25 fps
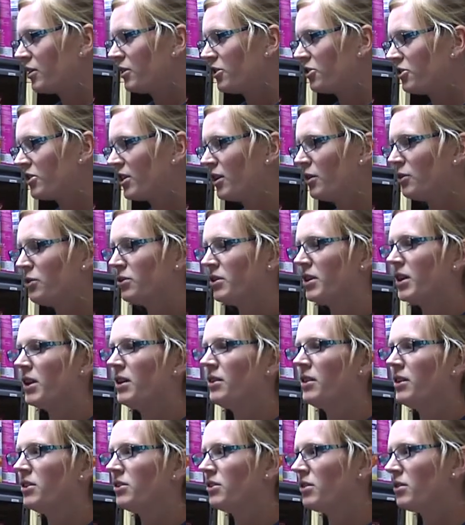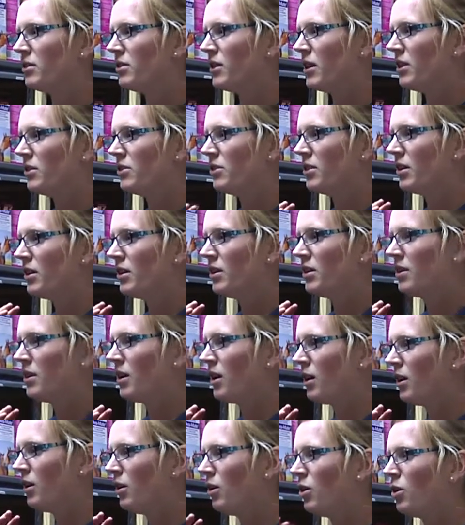on the shelves here. There's, there's
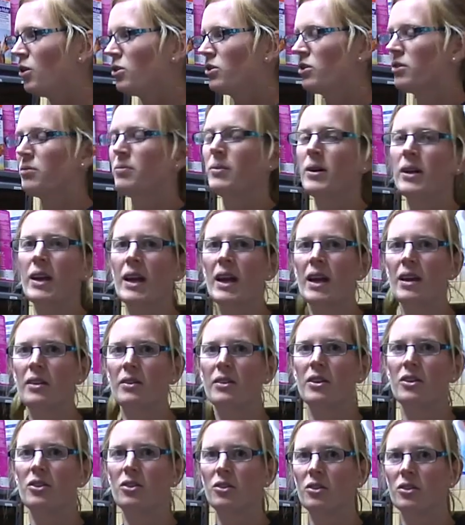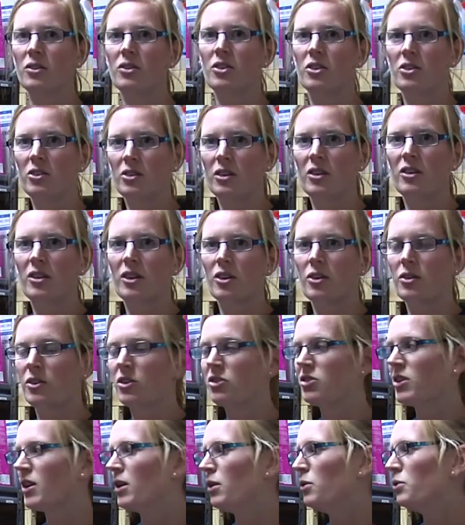a lot of money in this just sitting on the
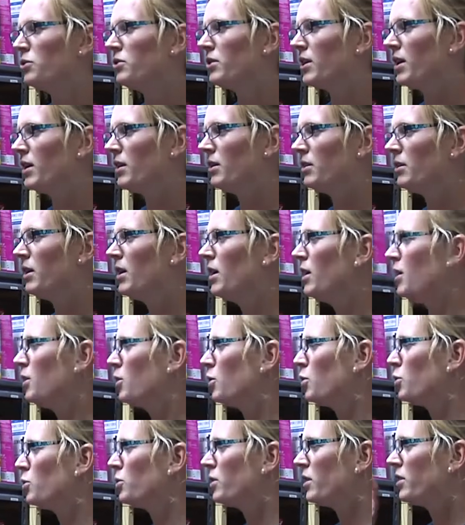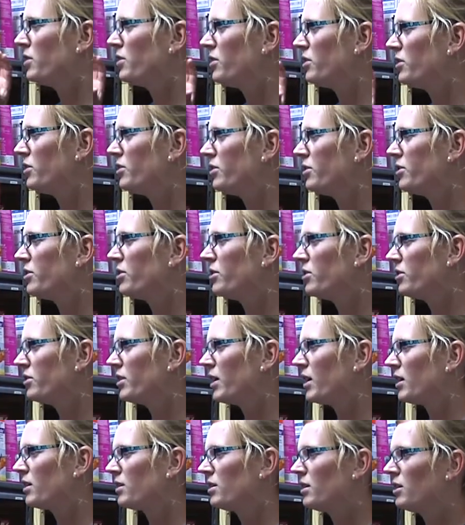shelves and all this is
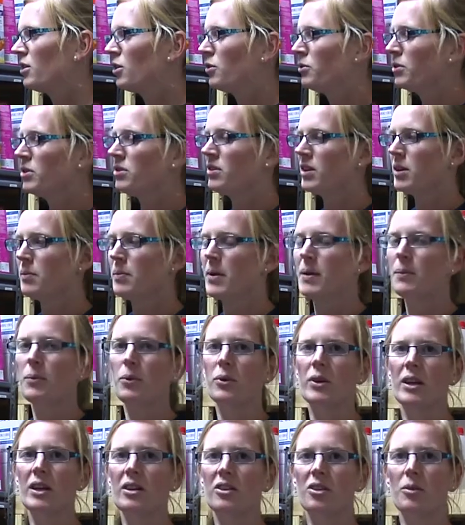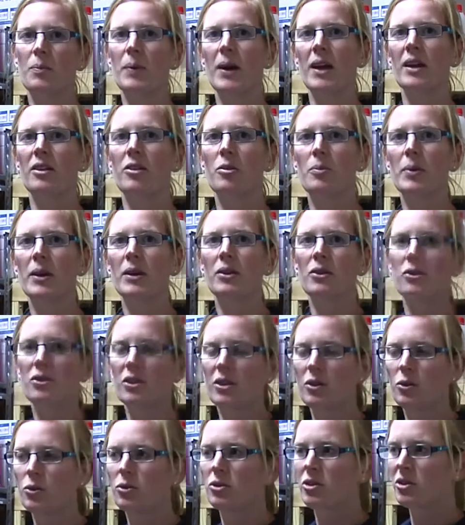stagnant. Obviously, people need to pay the bills
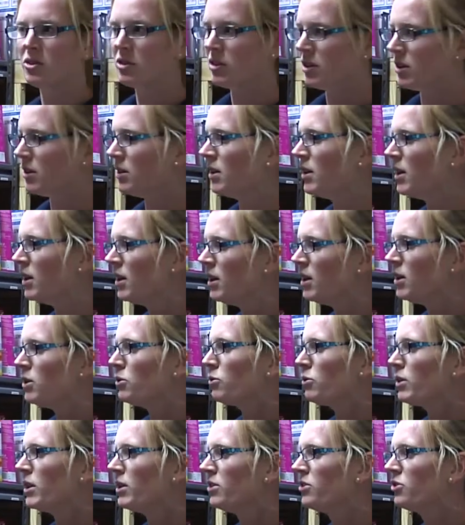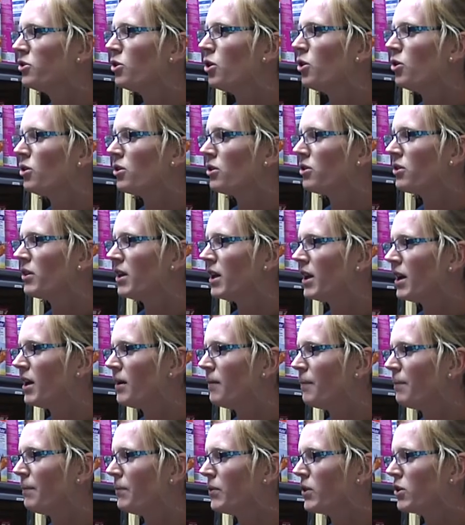in order to restock the,
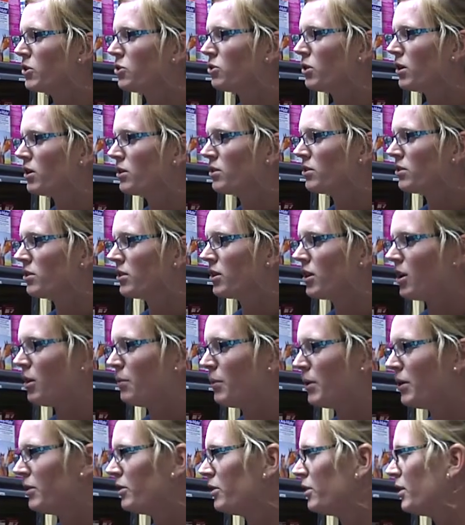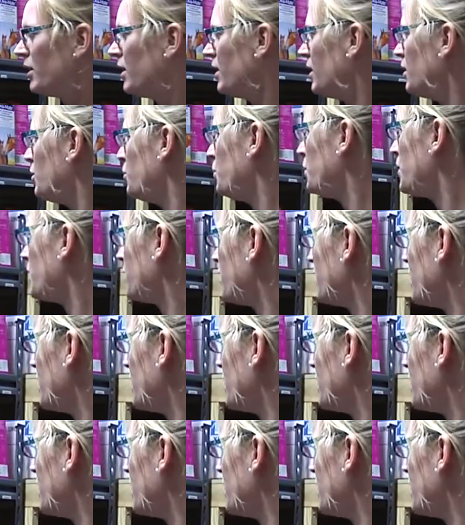um, the drugs cupboard. But